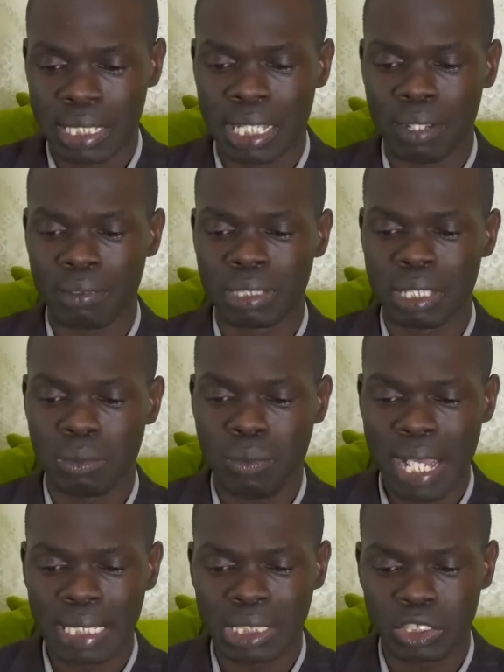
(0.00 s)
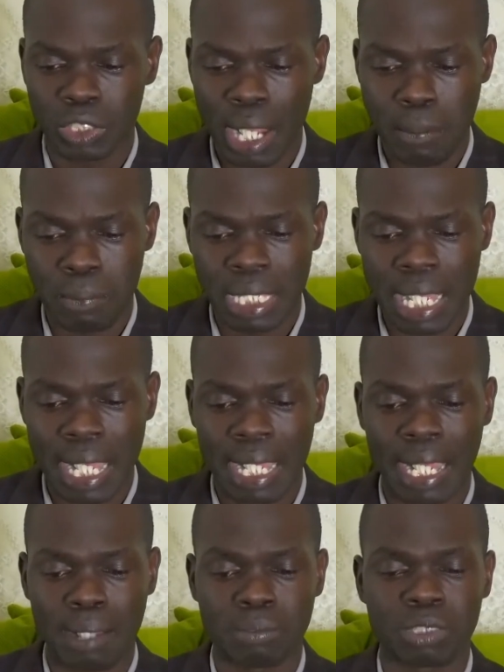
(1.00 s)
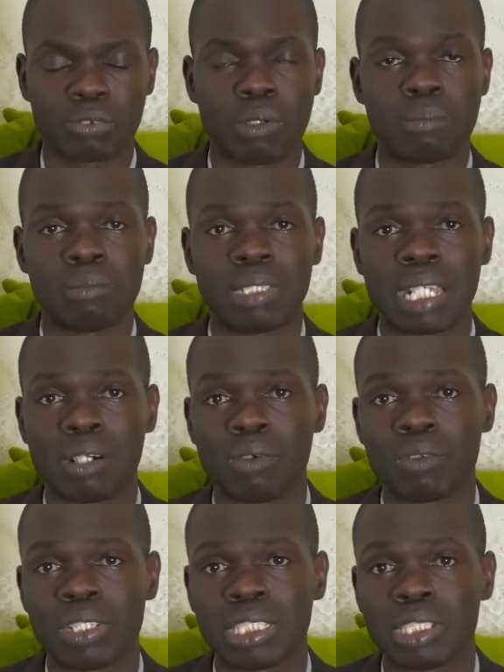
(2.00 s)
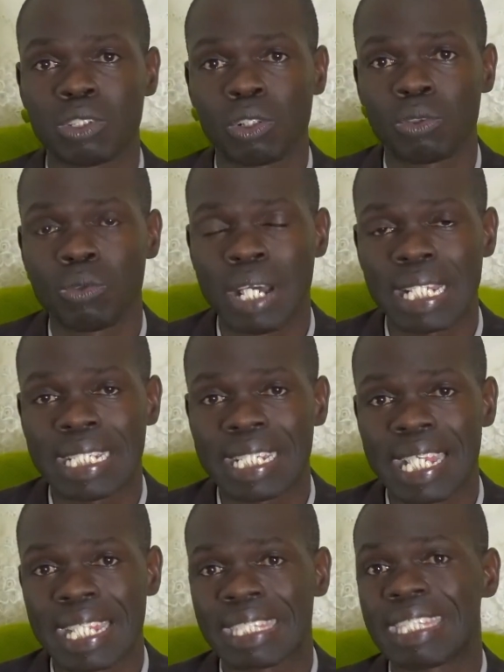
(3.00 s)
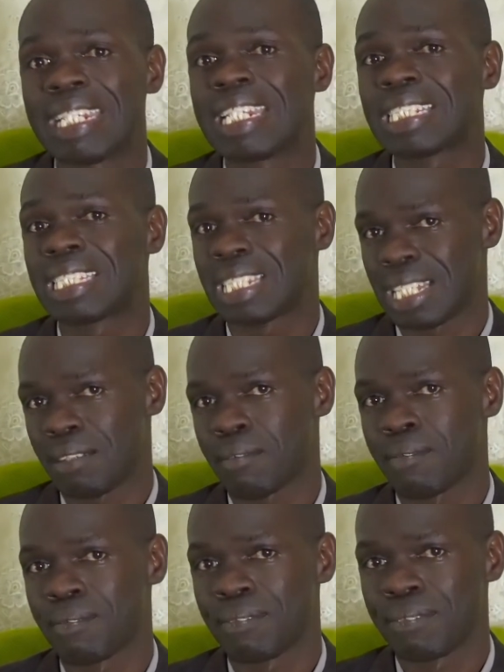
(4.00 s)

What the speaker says: Now, the word tribe there comes from the original word ethnicity.